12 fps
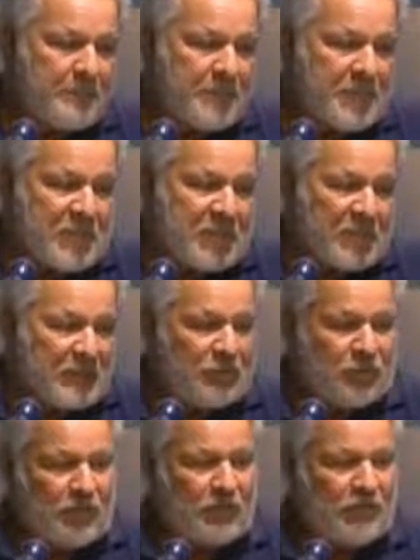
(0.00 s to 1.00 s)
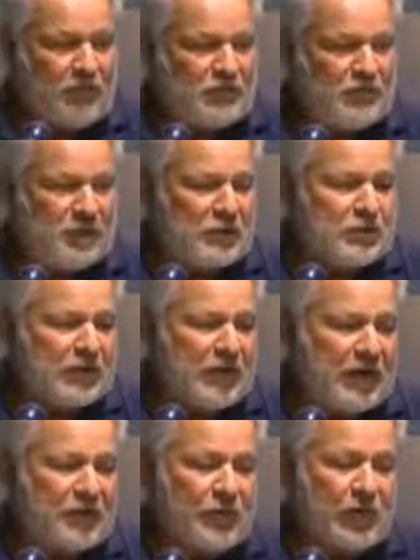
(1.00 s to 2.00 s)
For reflection about today's
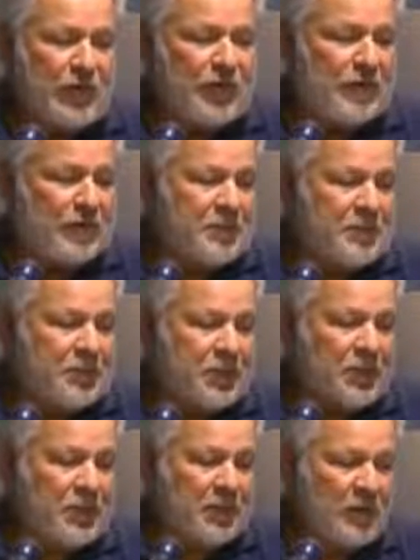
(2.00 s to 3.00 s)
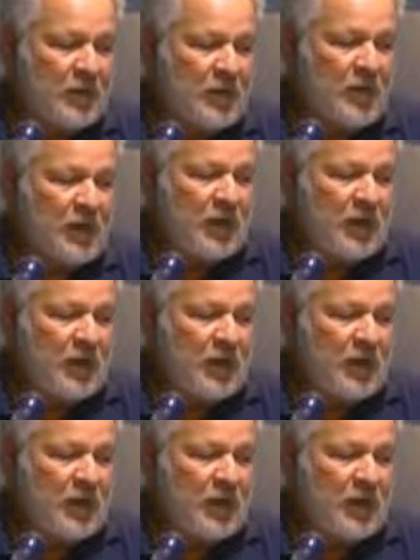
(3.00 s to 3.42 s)
reading, in